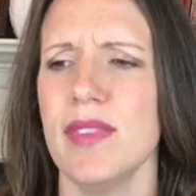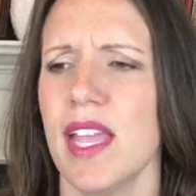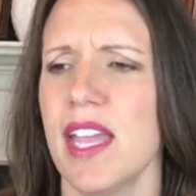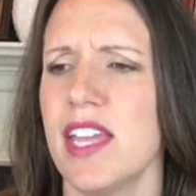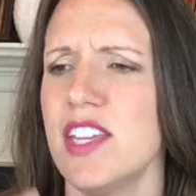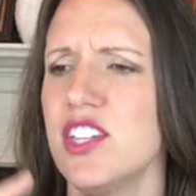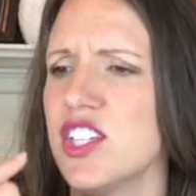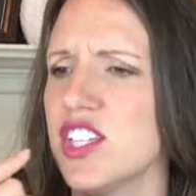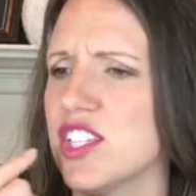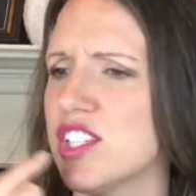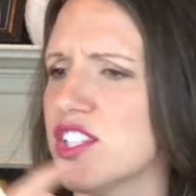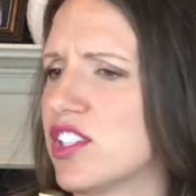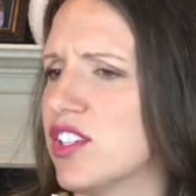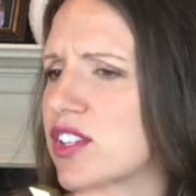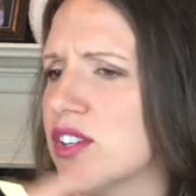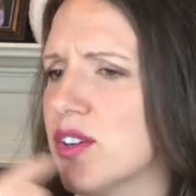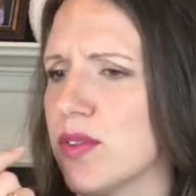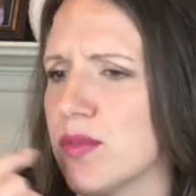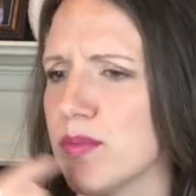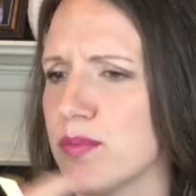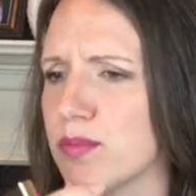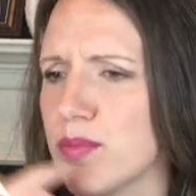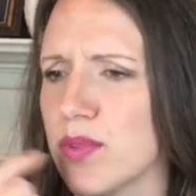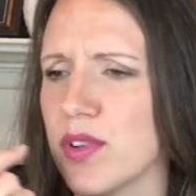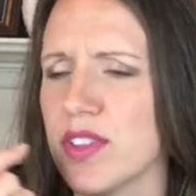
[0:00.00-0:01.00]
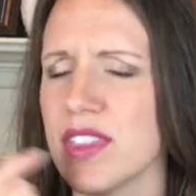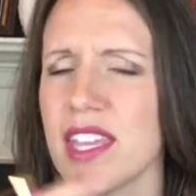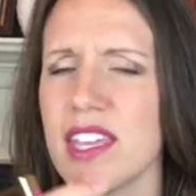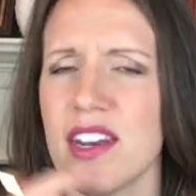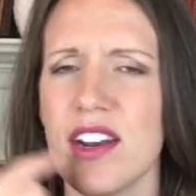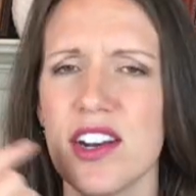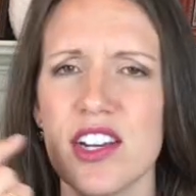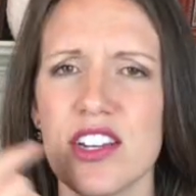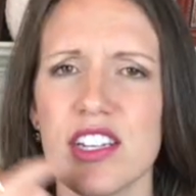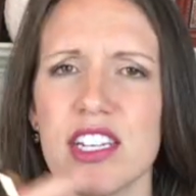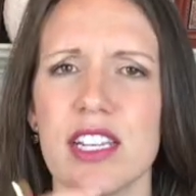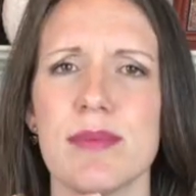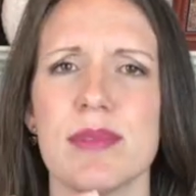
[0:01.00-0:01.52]
and just put that
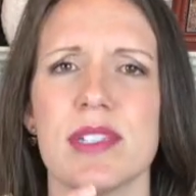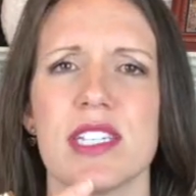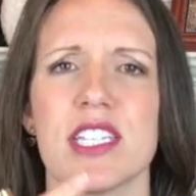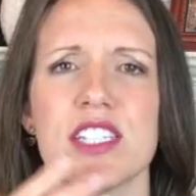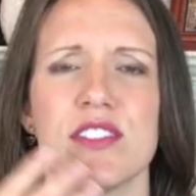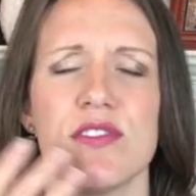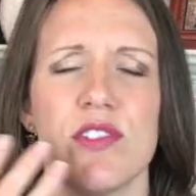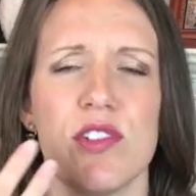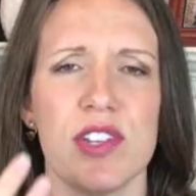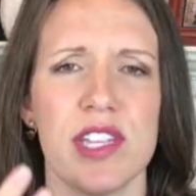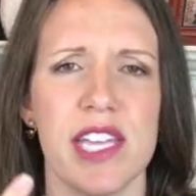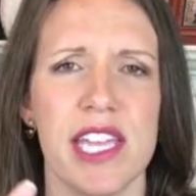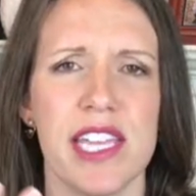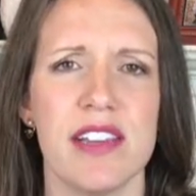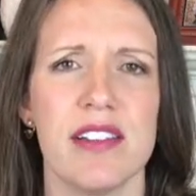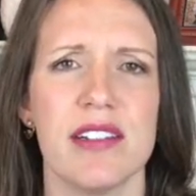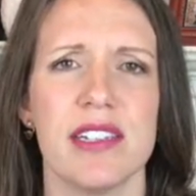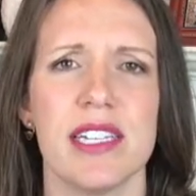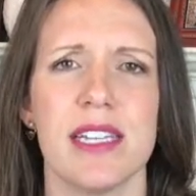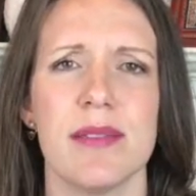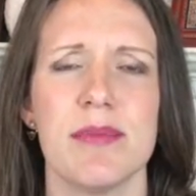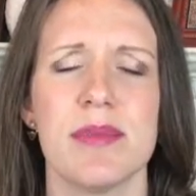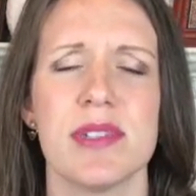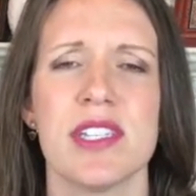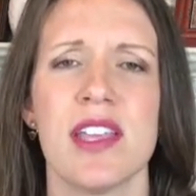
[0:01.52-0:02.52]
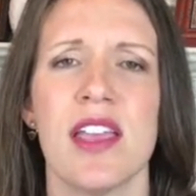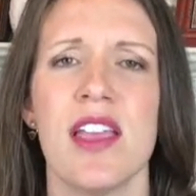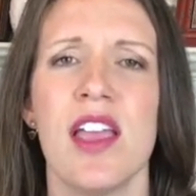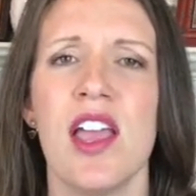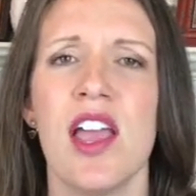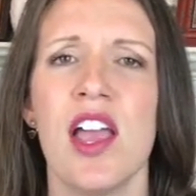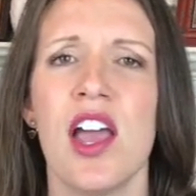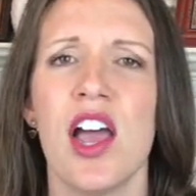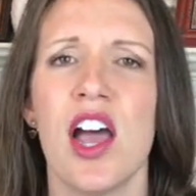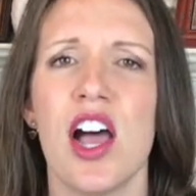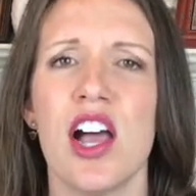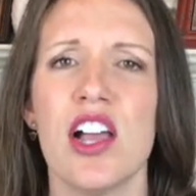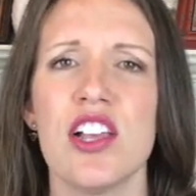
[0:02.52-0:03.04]
on your lips. Exfoliate your lips.
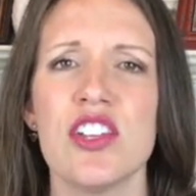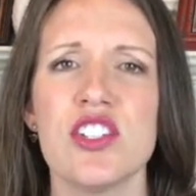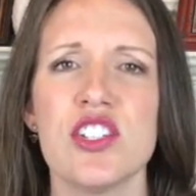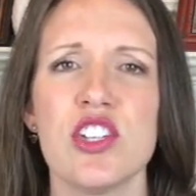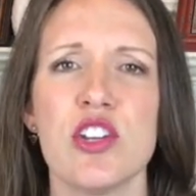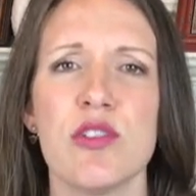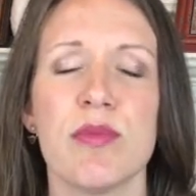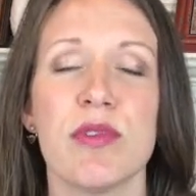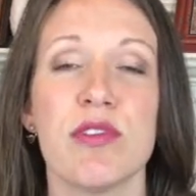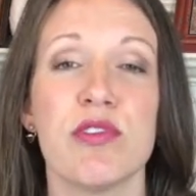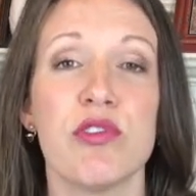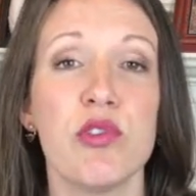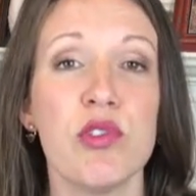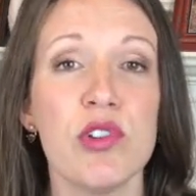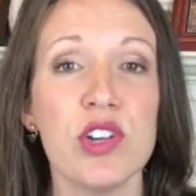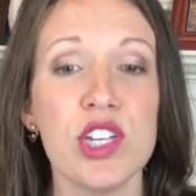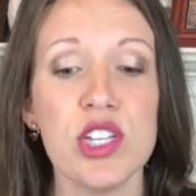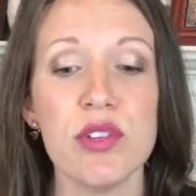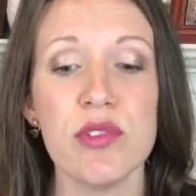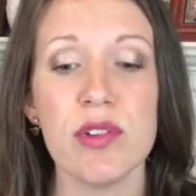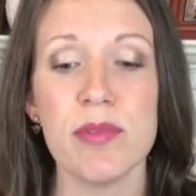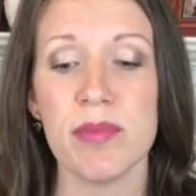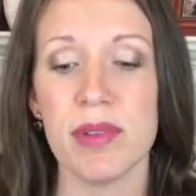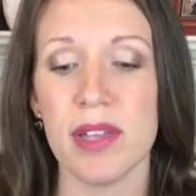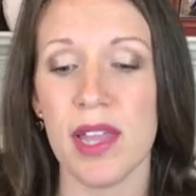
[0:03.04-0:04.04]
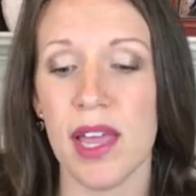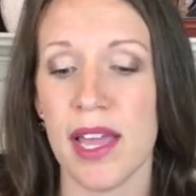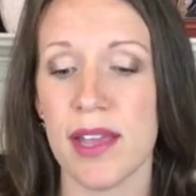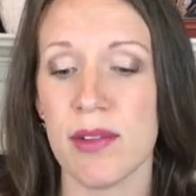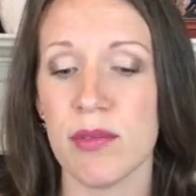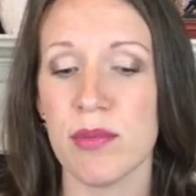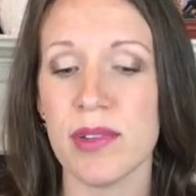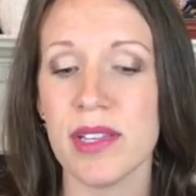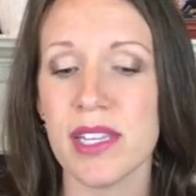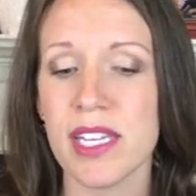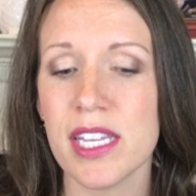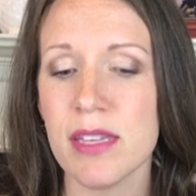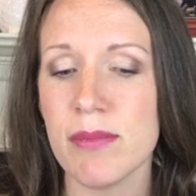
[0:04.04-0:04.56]
Also, before you apply,
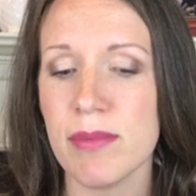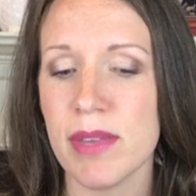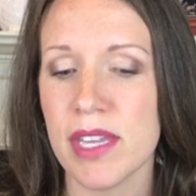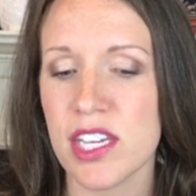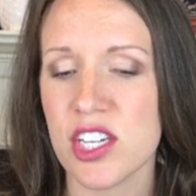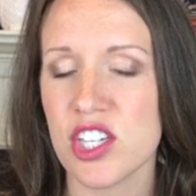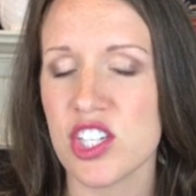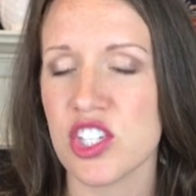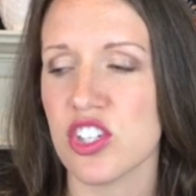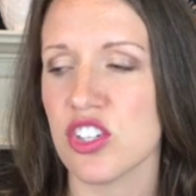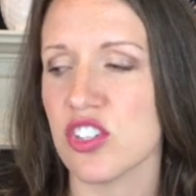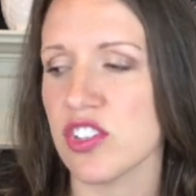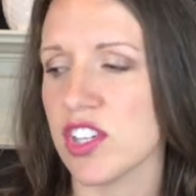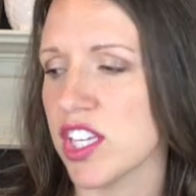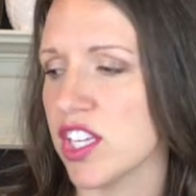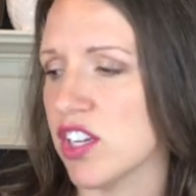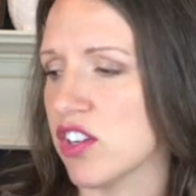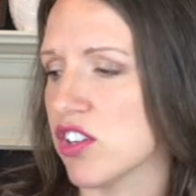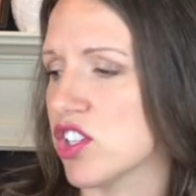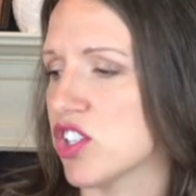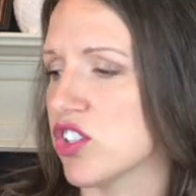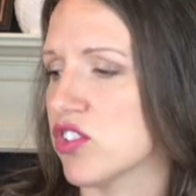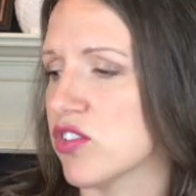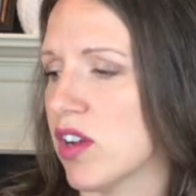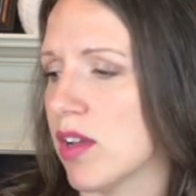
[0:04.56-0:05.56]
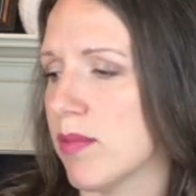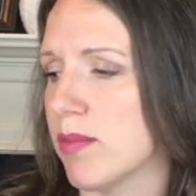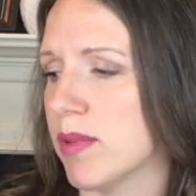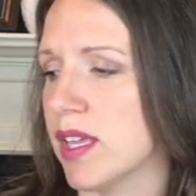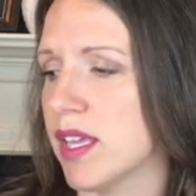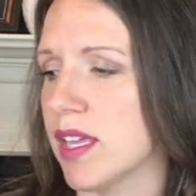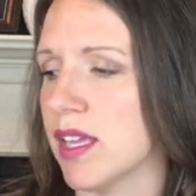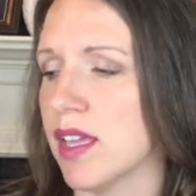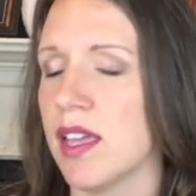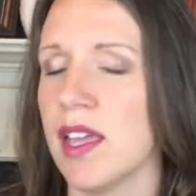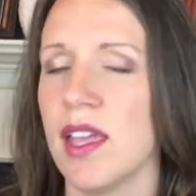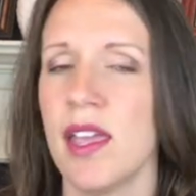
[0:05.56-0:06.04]
really make sure that you're scrubbing